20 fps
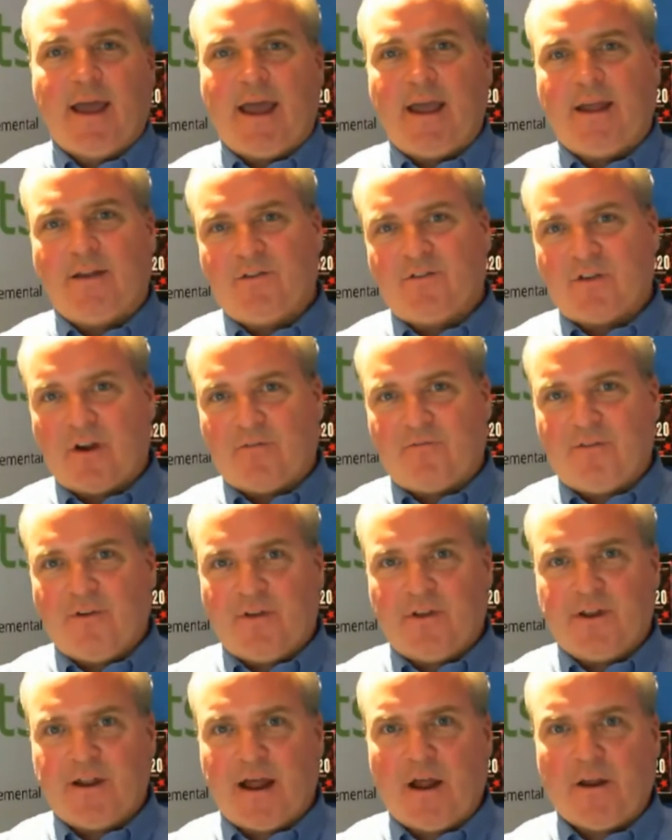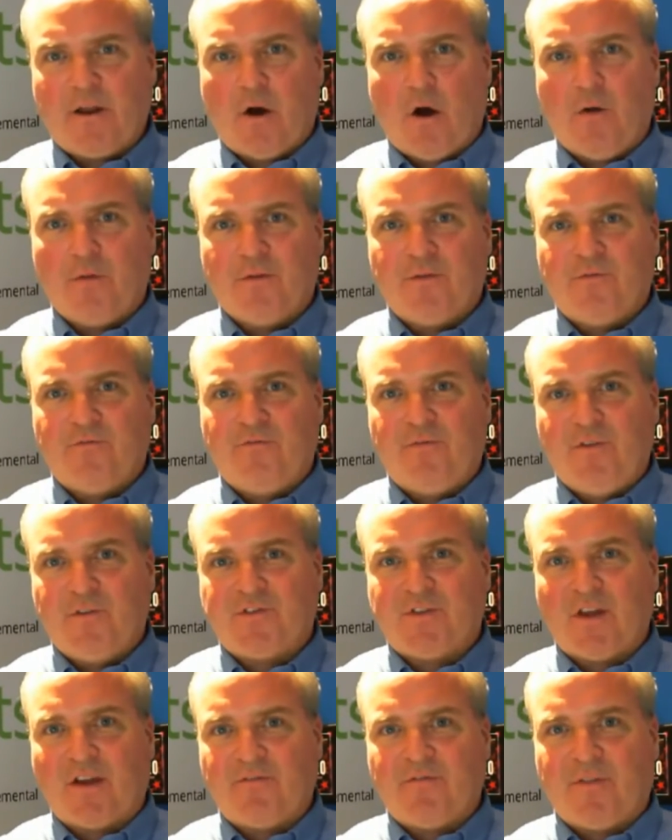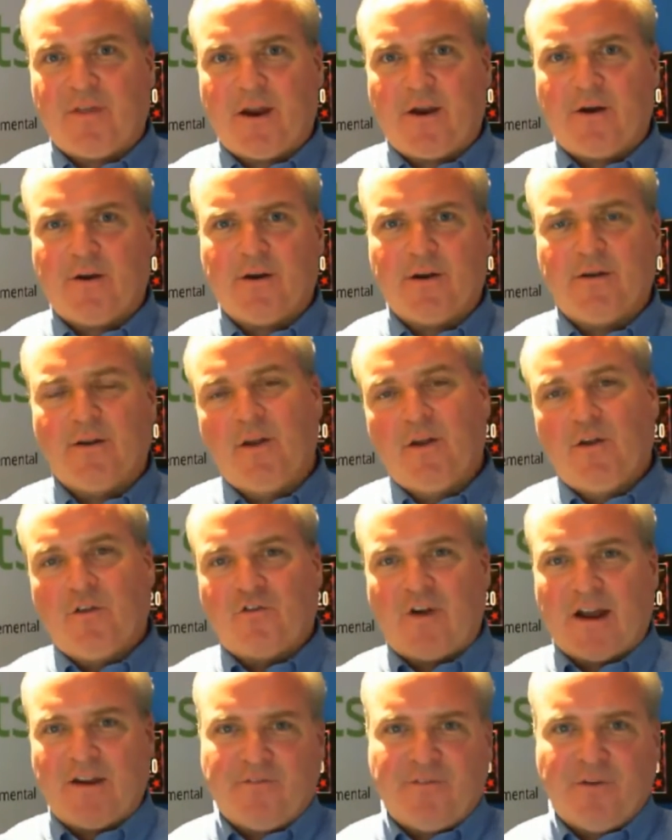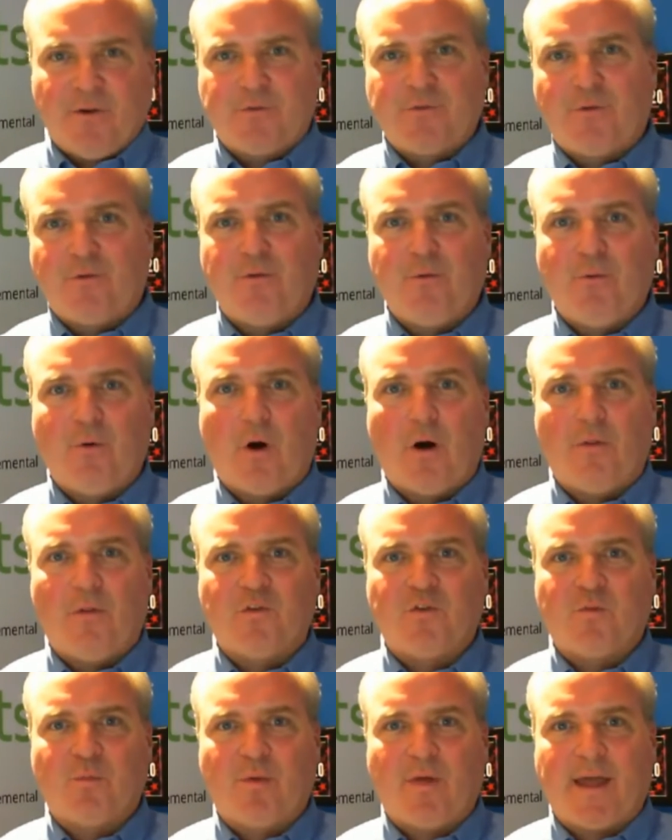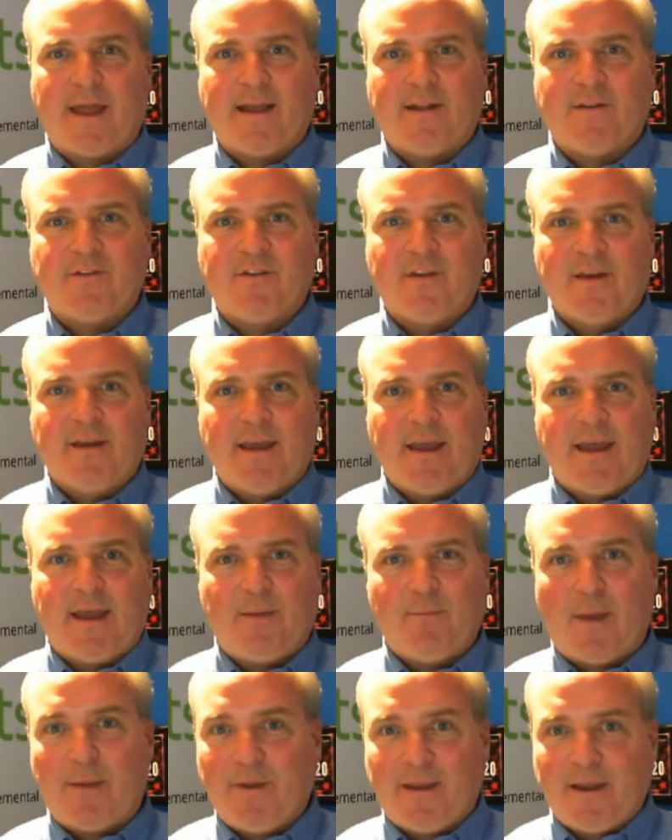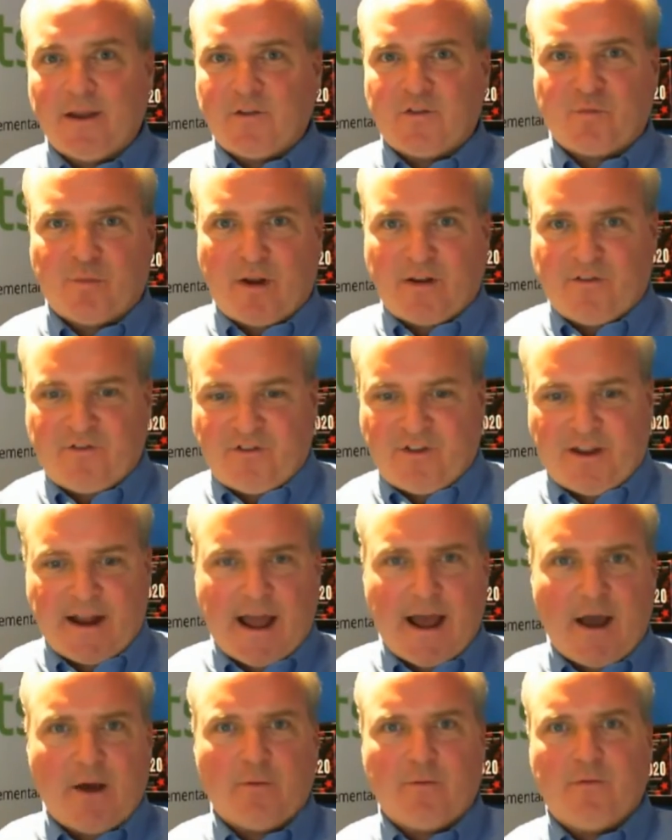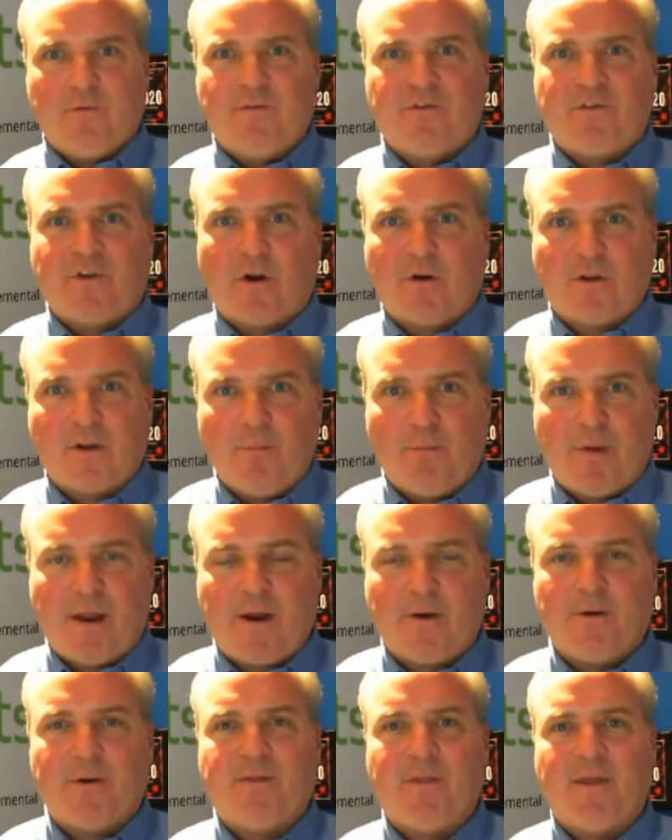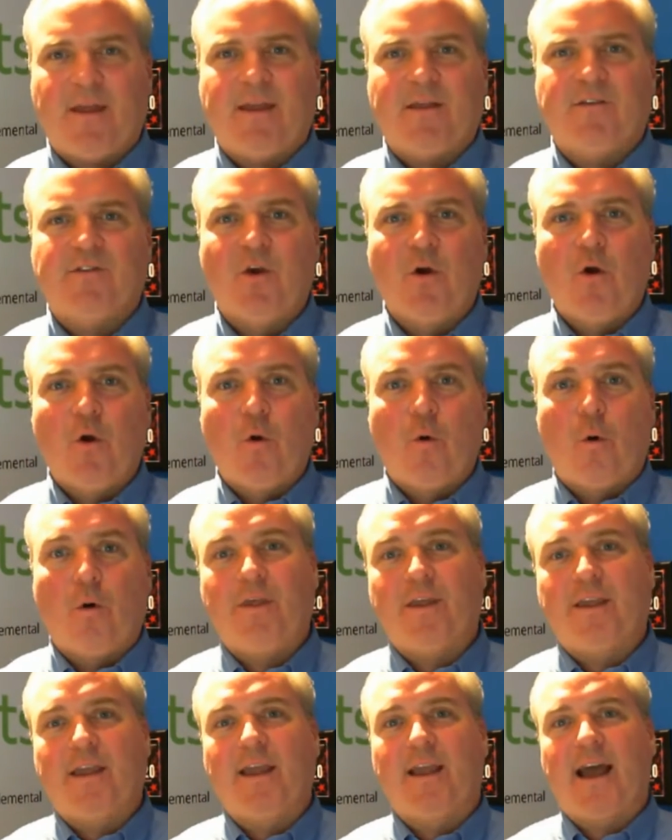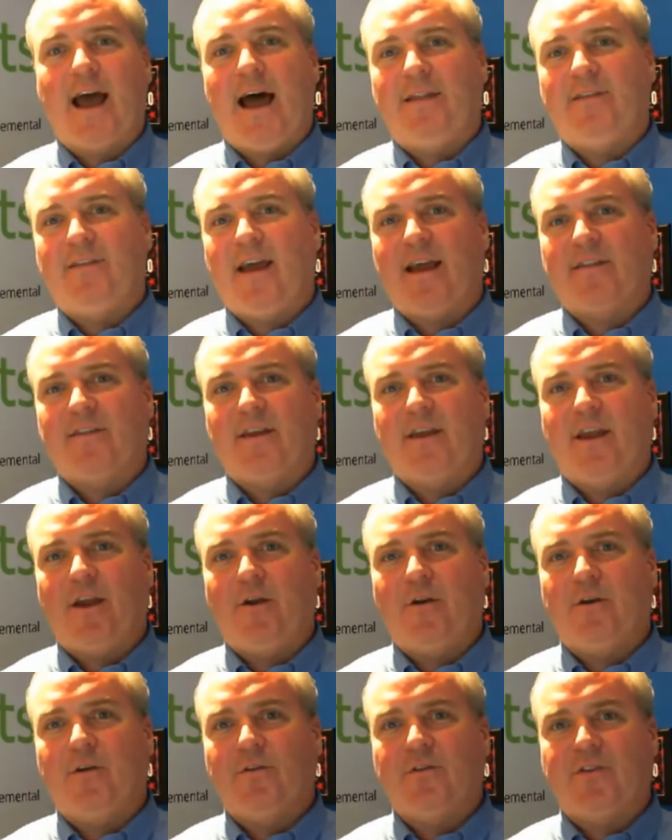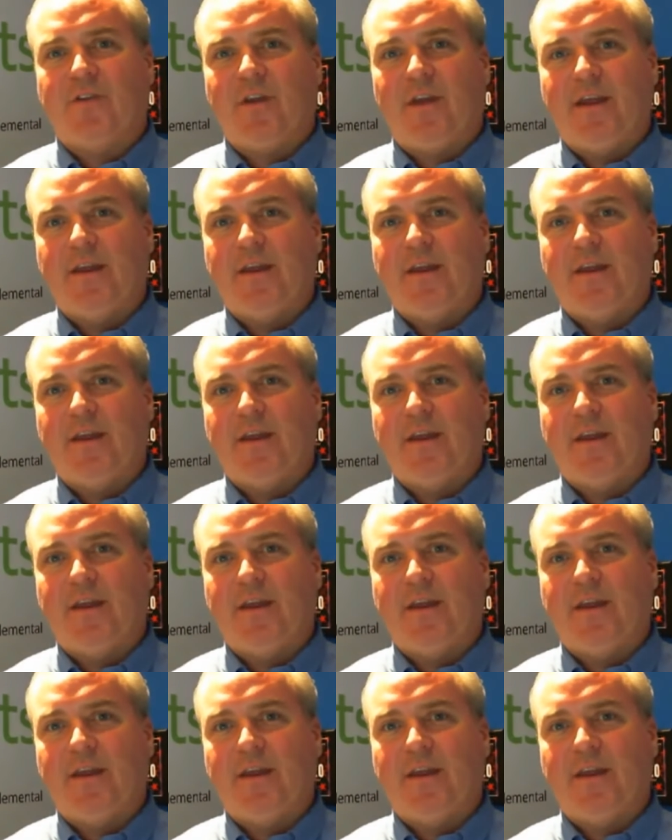and start filling out all the stuff there and try to filter through all those plans and maybe get a spreadsheet out and start comparing things. Or they can contact the carriers